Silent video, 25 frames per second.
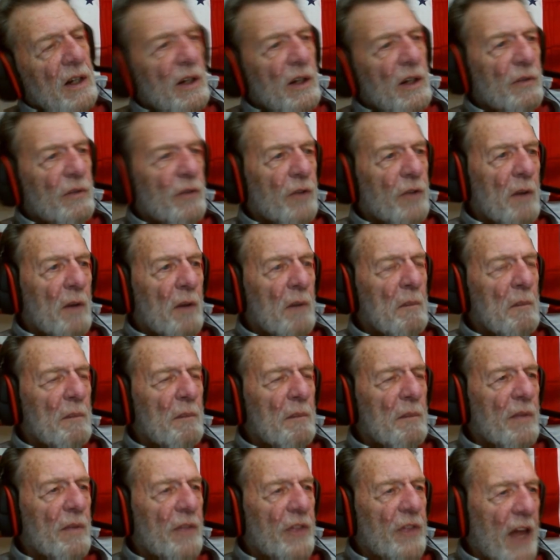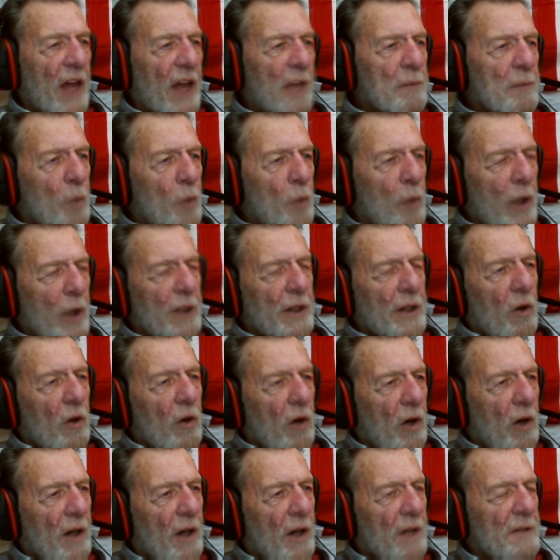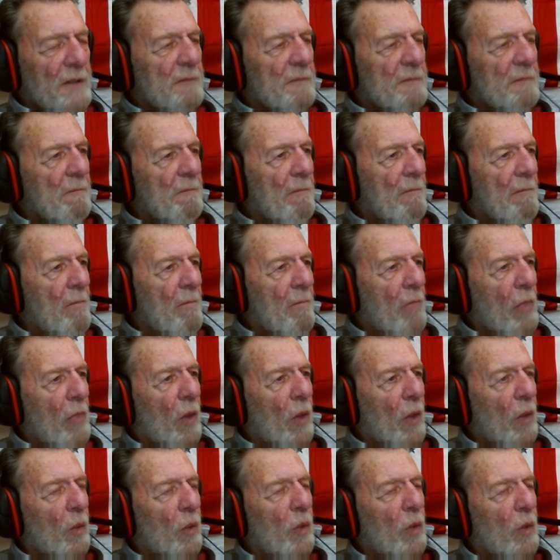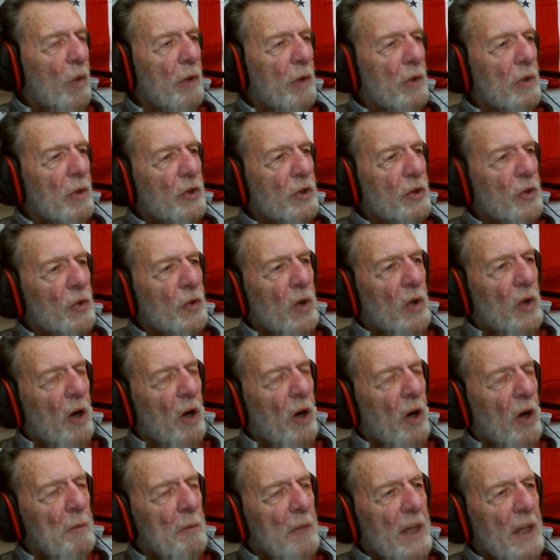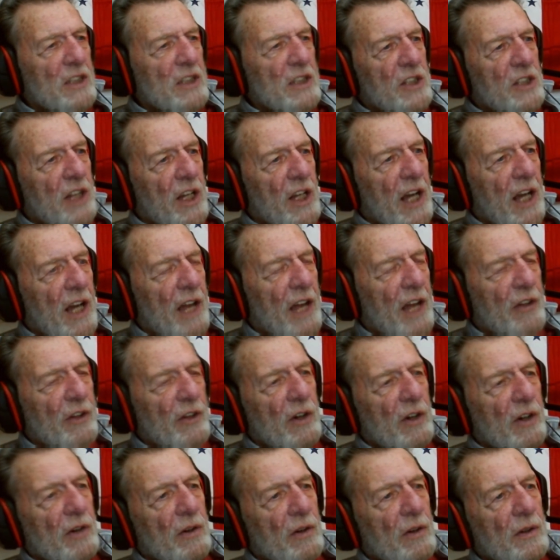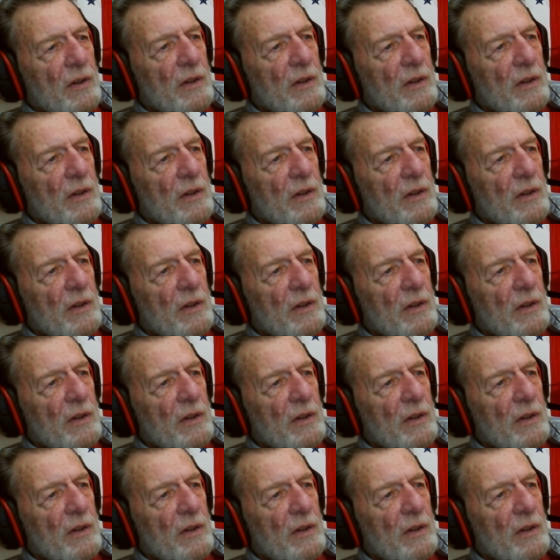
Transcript: From that point on, we were doing our best to gather